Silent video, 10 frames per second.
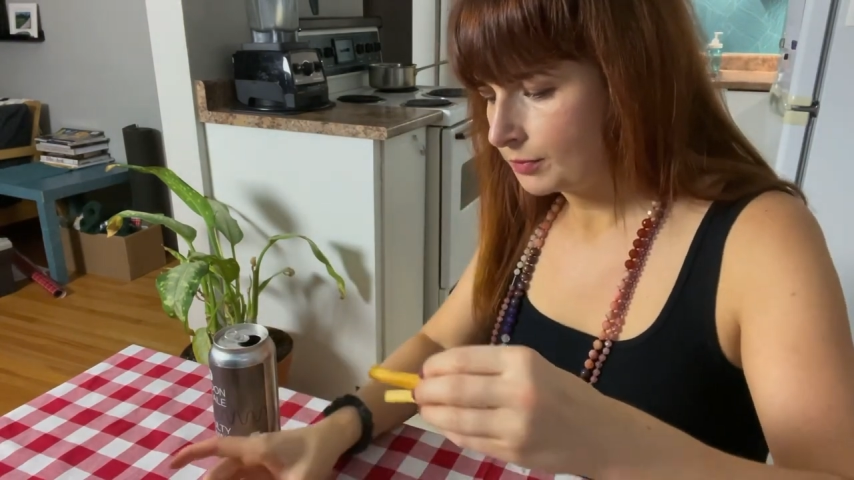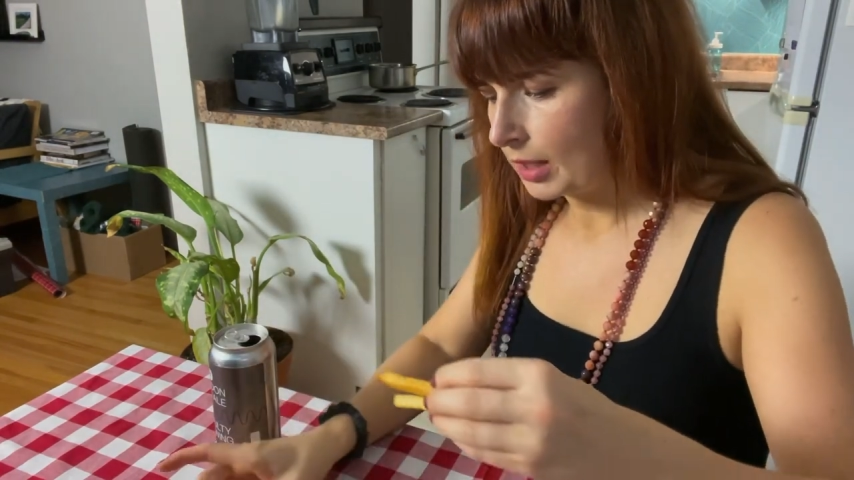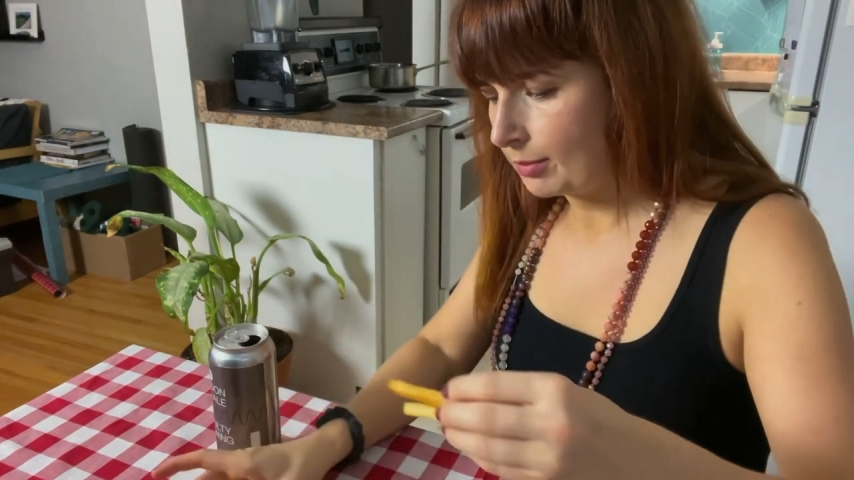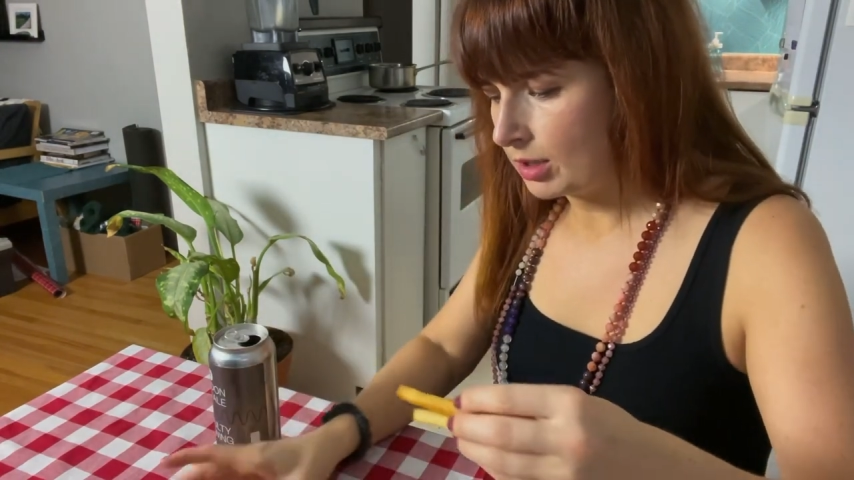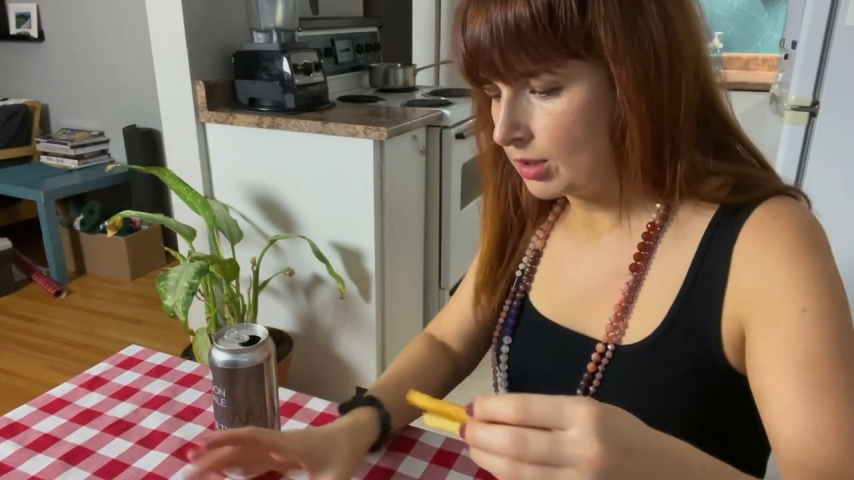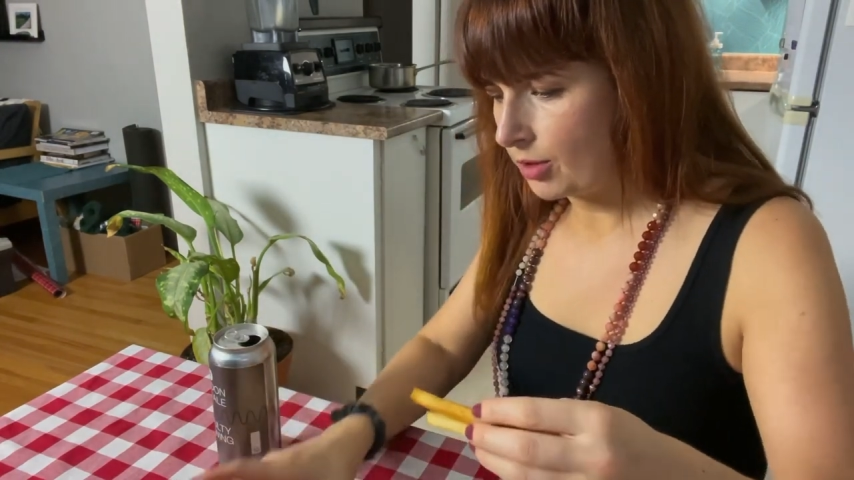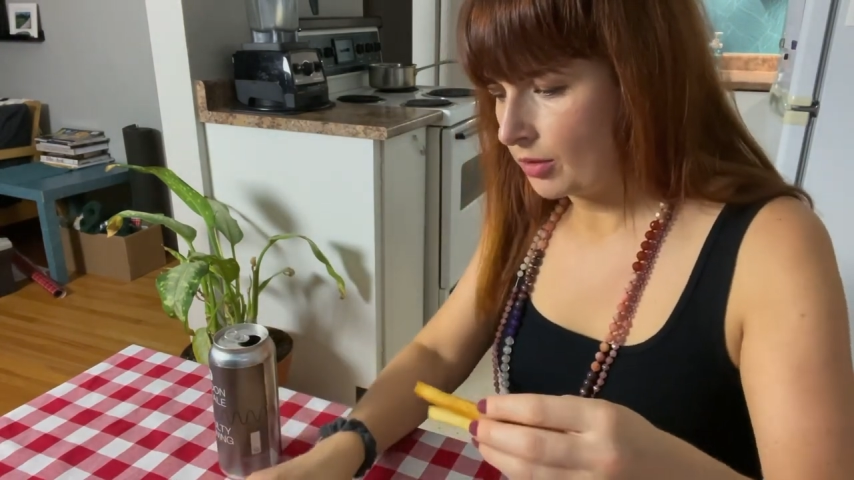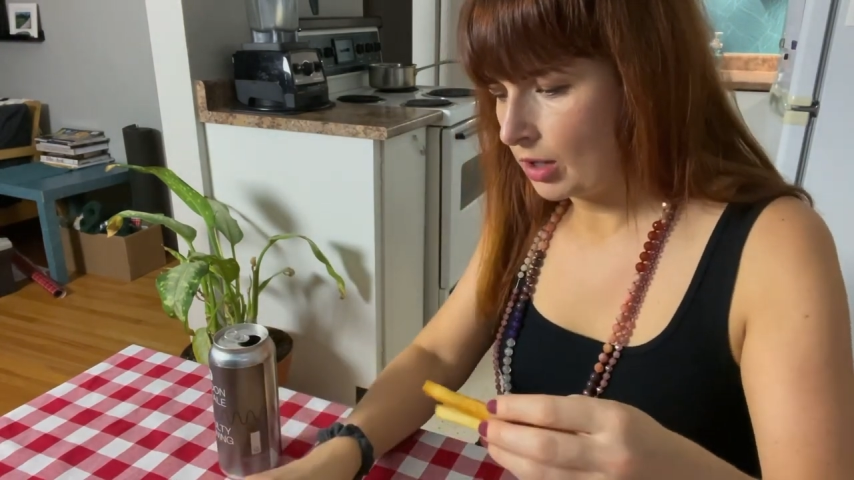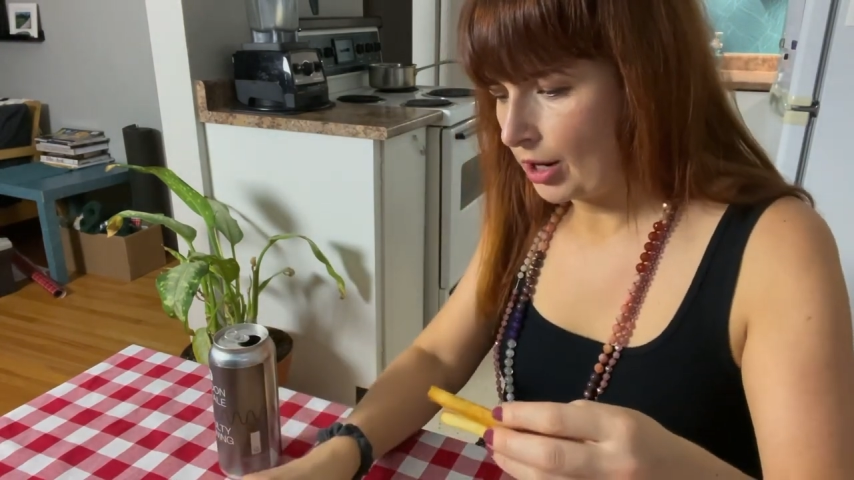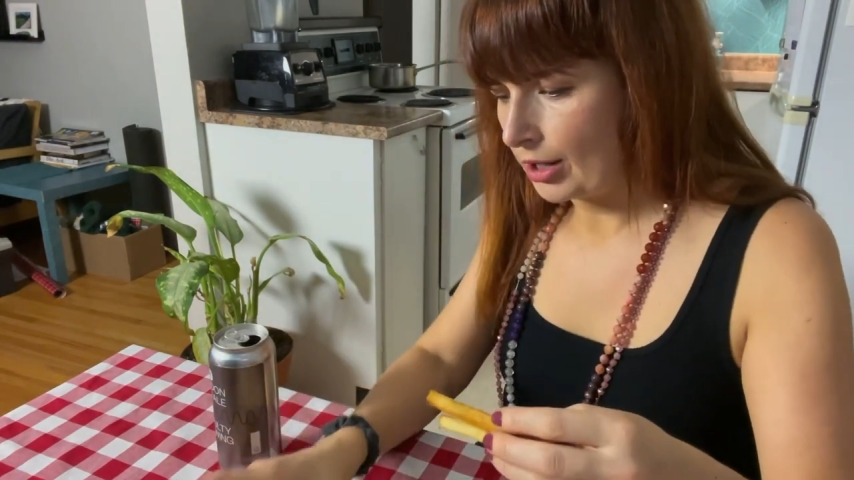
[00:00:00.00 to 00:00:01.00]
I'm gonna start with
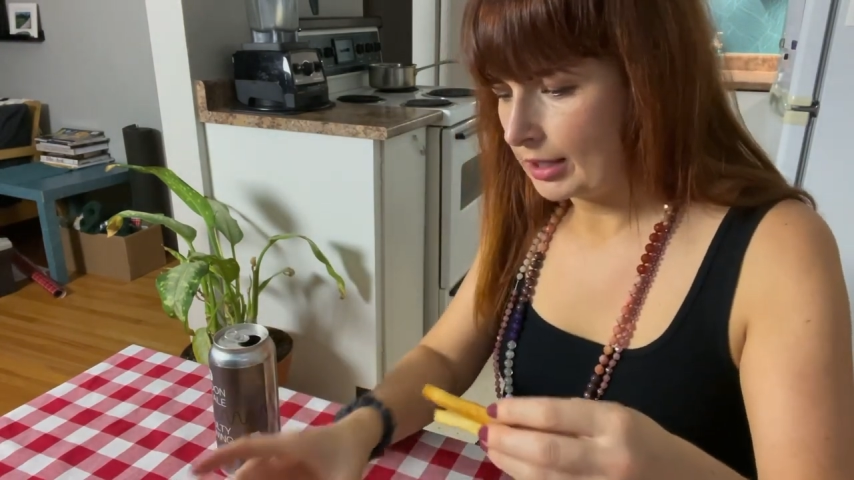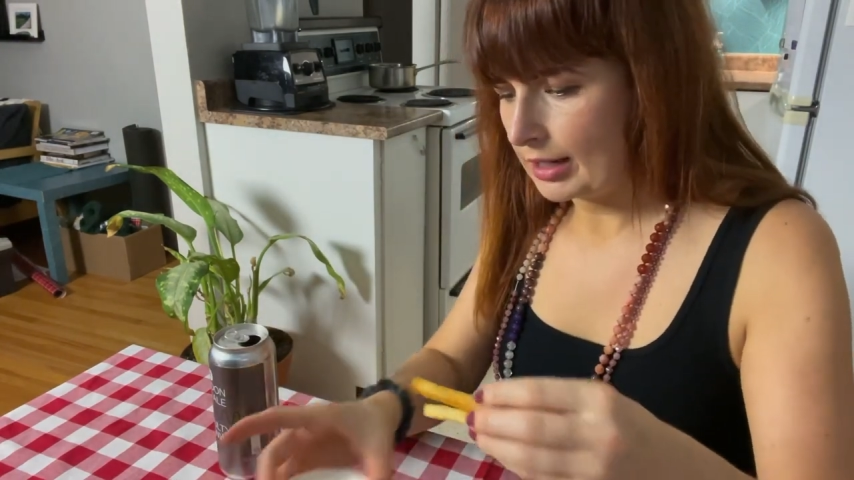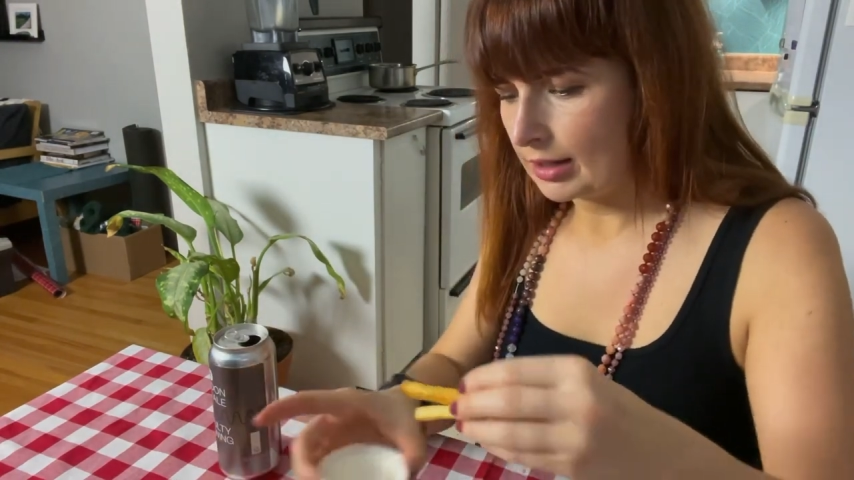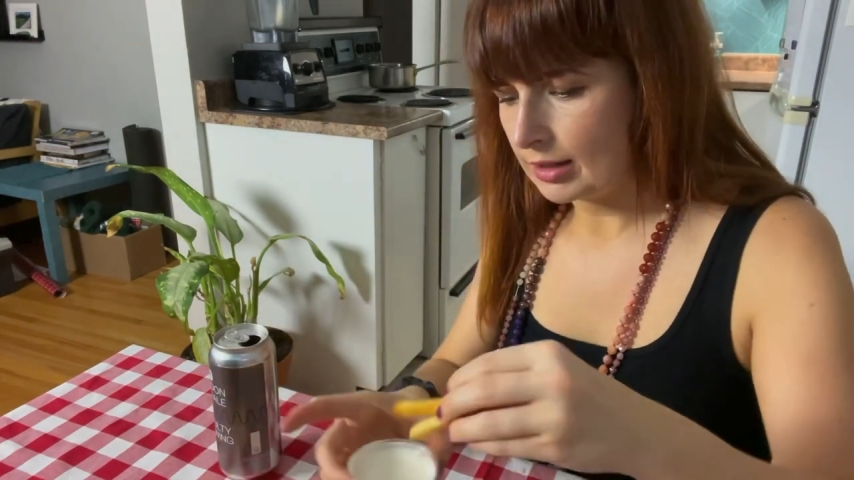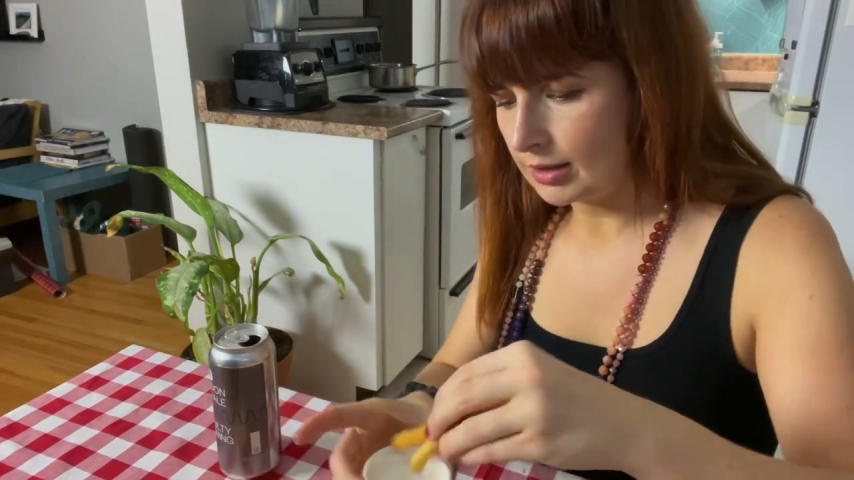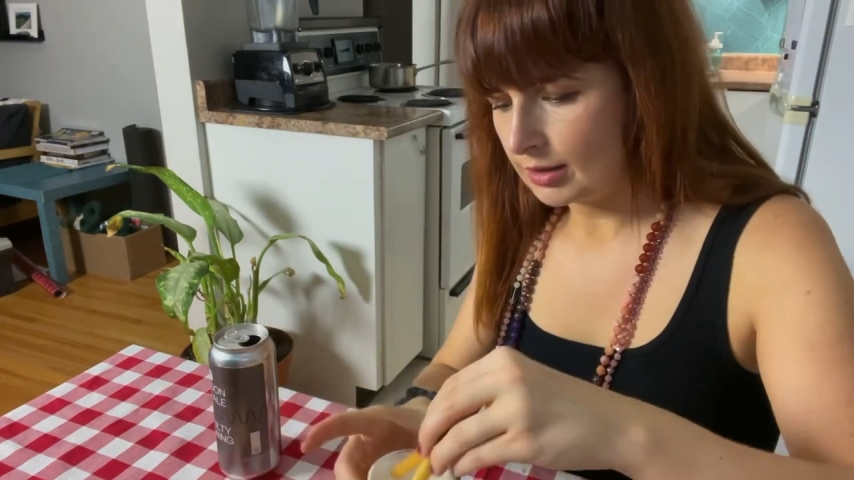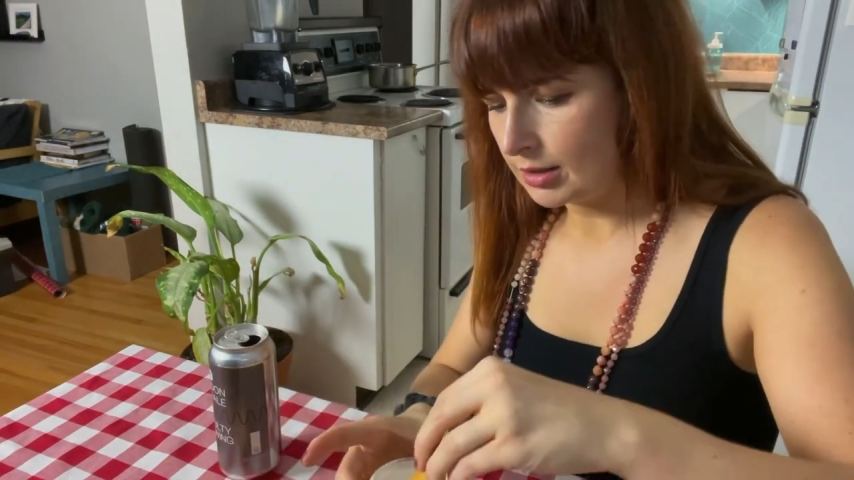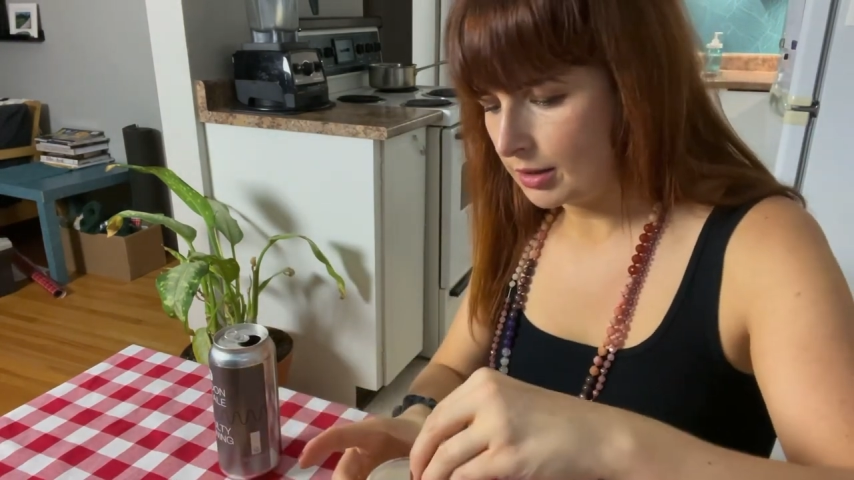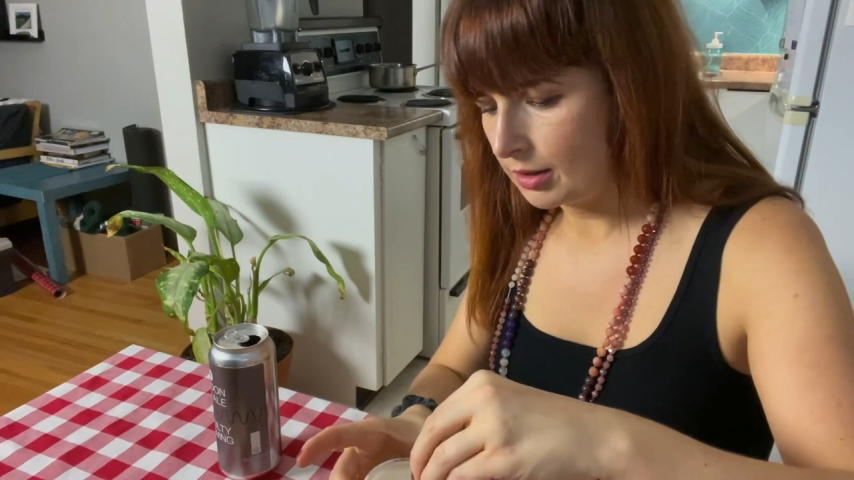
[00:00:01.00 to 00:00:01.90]
the garlic because